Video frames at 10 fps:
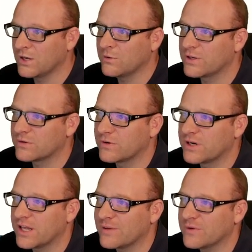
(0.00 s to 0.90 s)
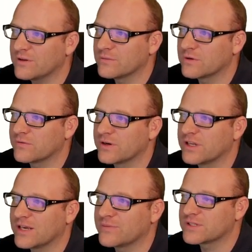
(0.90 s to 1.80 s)
We could rename it. I want to
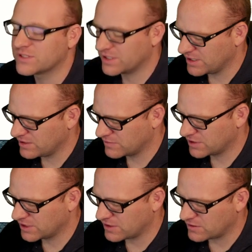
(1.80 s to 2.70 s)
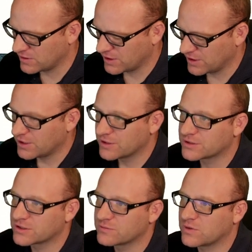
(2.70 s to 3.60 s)
rename this thing. So
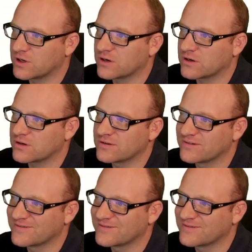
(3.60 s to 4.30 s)
smarter,